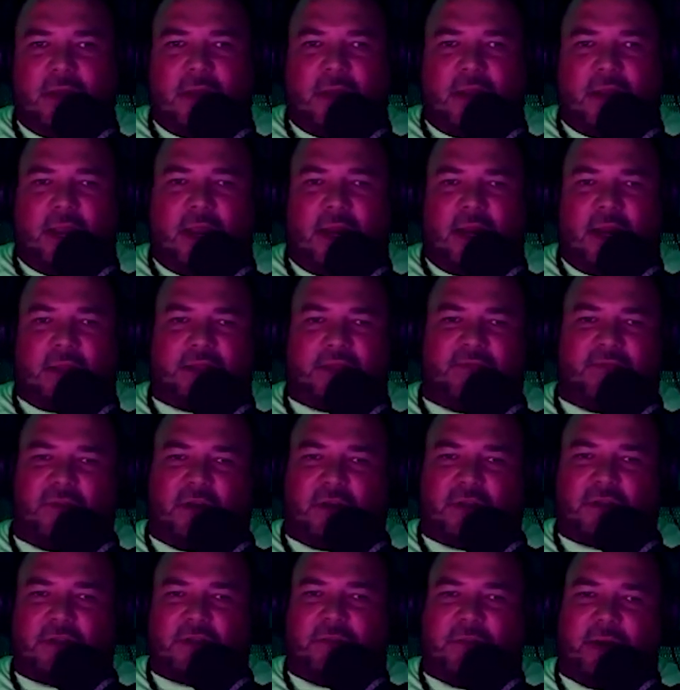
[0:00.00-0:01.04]
And as a
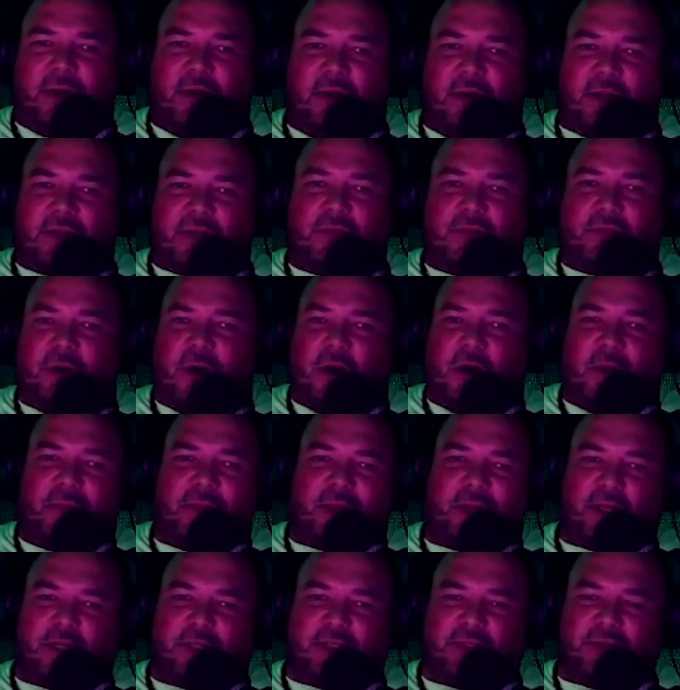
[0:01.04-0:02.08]
foster parent, it's super hard
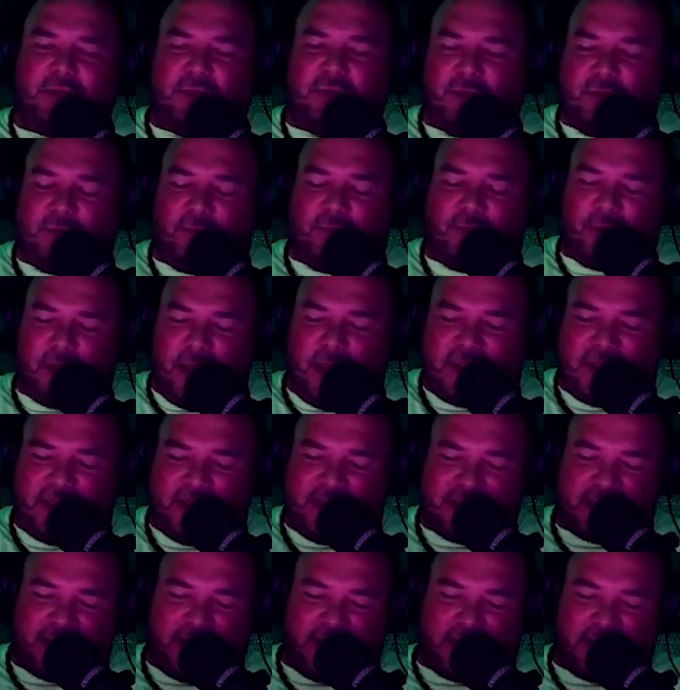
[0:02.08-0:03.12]
because you get
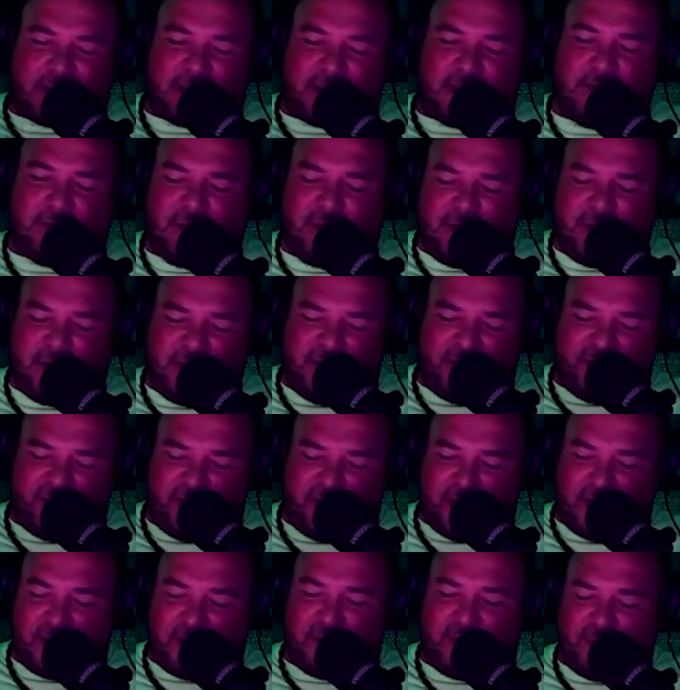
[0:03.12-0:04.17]
these kids come in, you
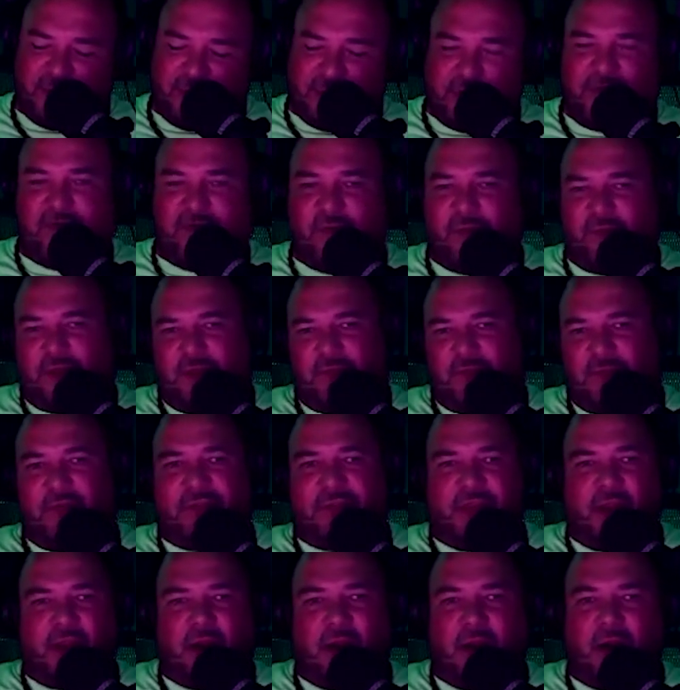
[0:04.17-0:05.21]
find out what beautiful people
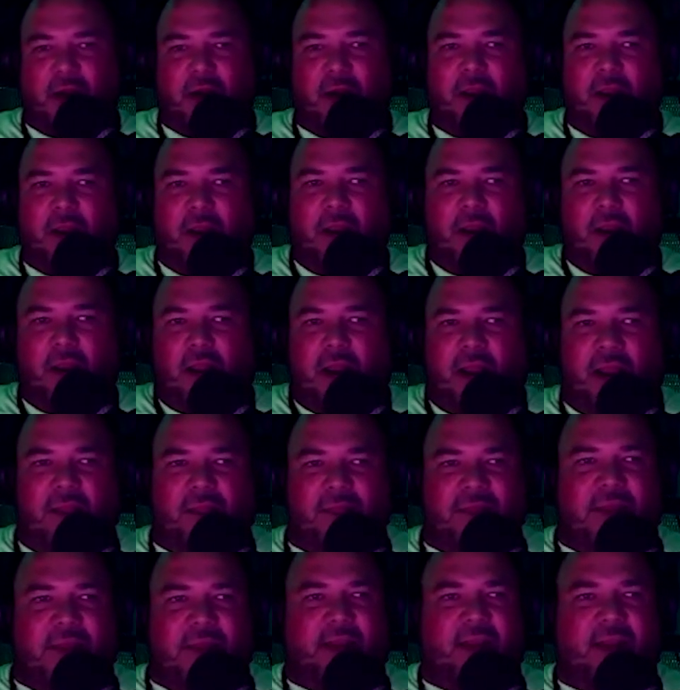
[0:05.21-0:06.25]
they are. And
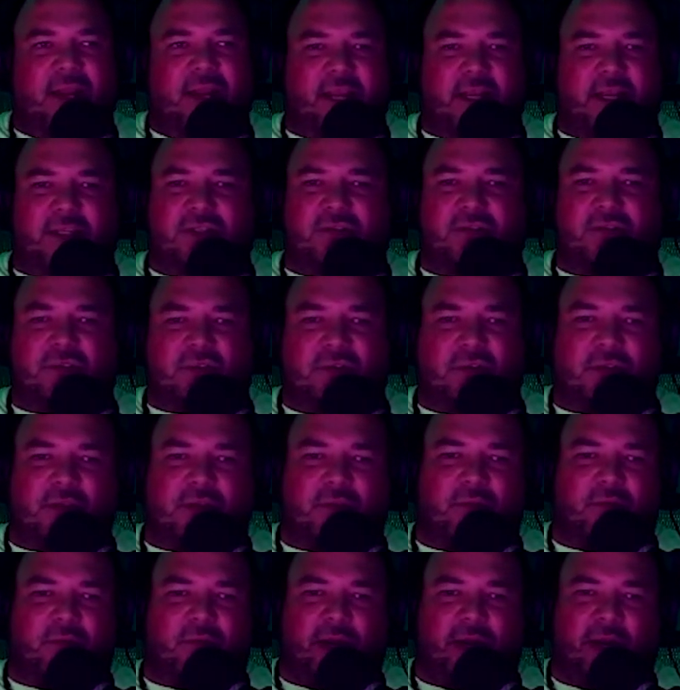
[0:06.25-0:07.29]
then it gets to a
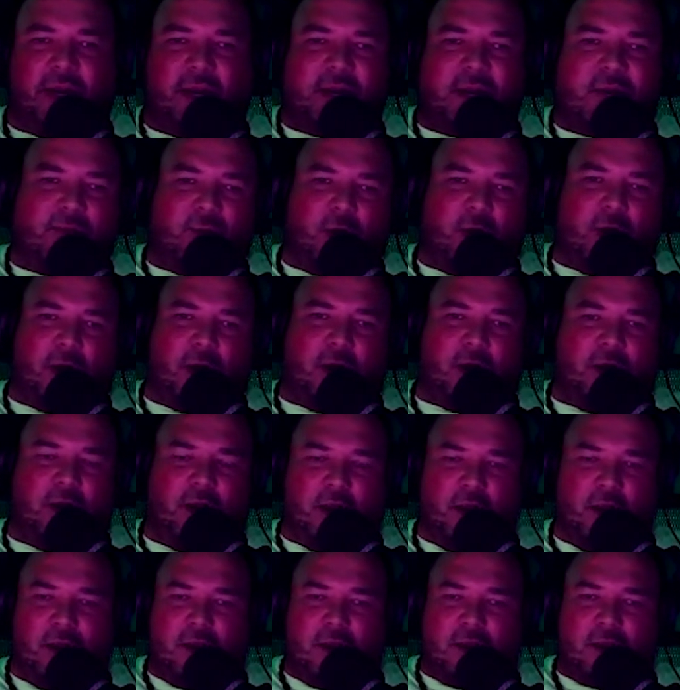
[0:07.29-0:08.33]
certain point where
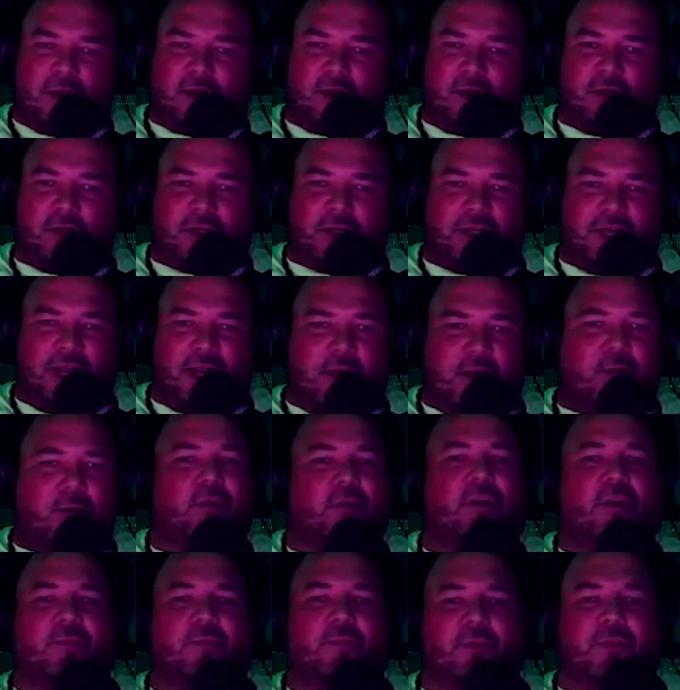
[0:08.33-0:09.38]
the courts are like, oh, we're
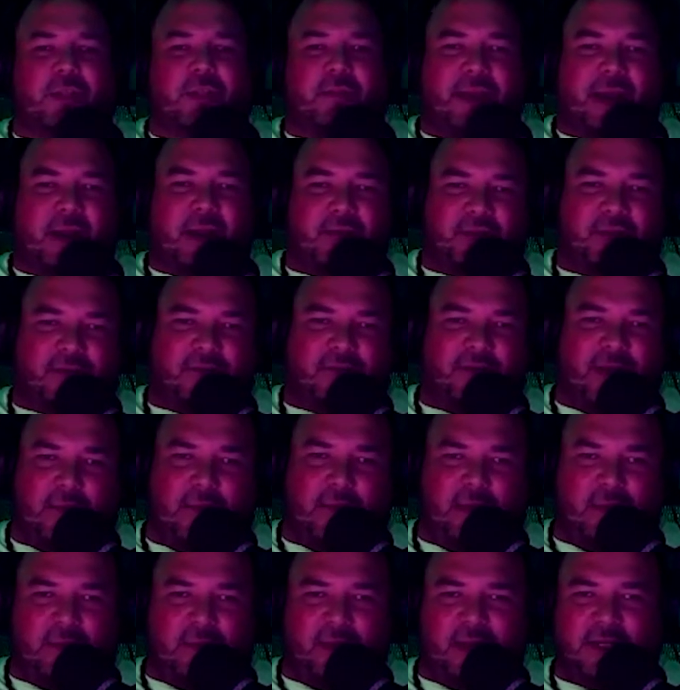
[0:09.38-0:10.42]
going to put them back with their
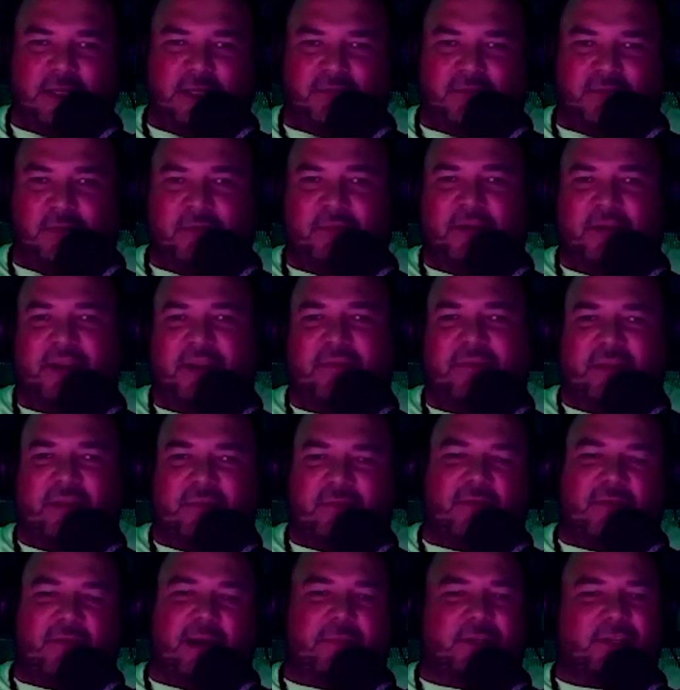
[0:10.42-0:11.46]
family because we believe that
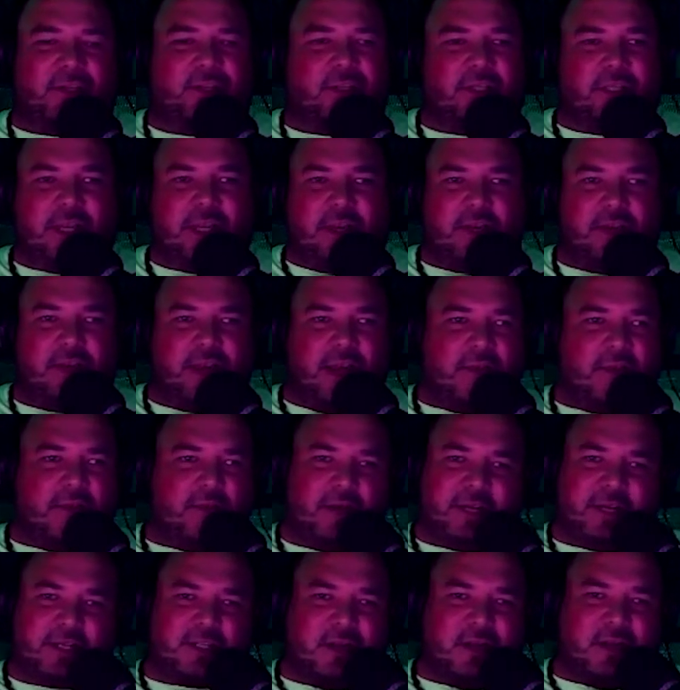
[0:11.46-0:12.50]
family should stay together.
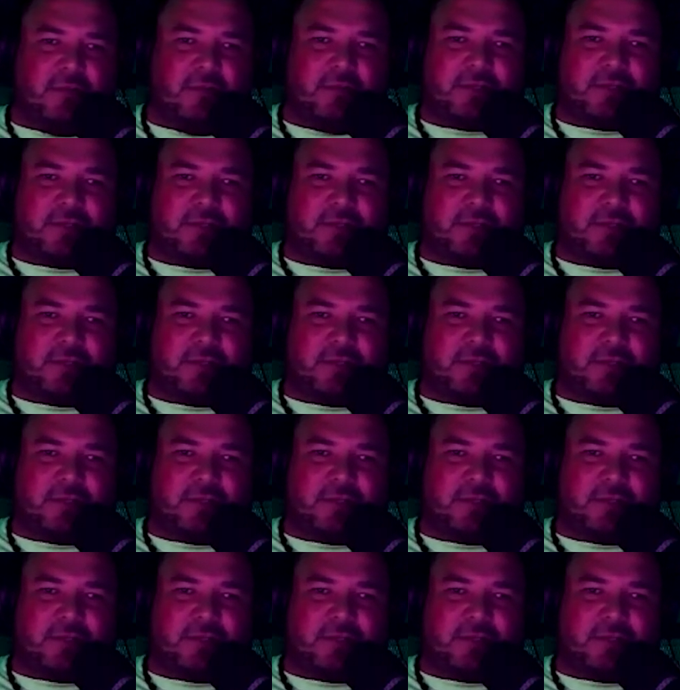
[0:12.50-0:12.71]
And that's not always